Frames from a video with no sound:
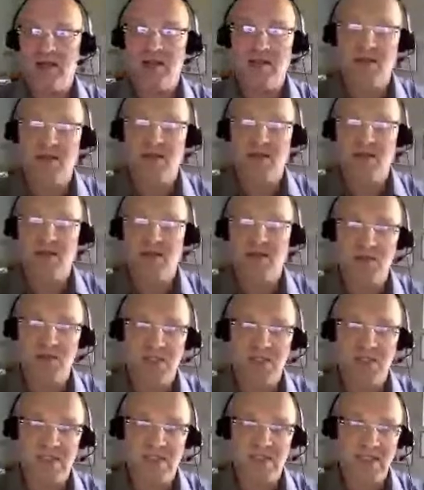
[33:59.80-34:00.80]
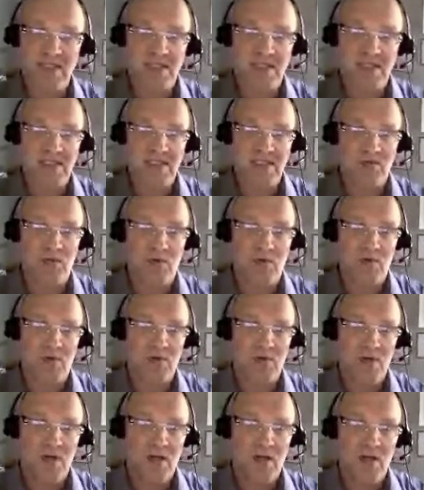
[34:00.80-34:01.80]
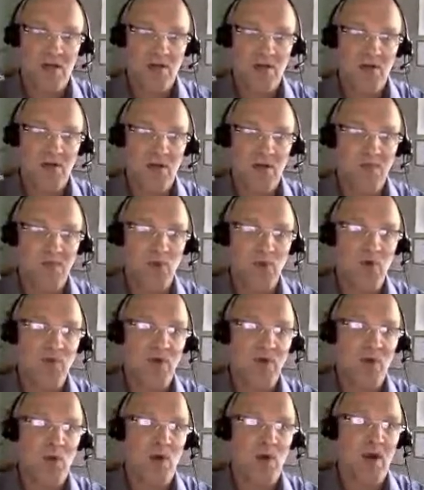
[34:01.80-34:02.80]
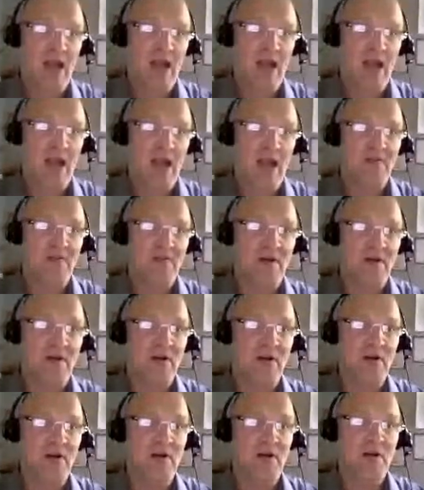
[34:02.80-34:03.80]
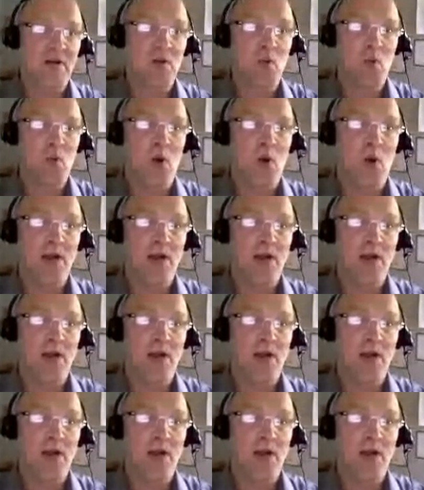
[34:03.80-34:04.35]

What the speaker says: this one is nice because you can move it wherever you want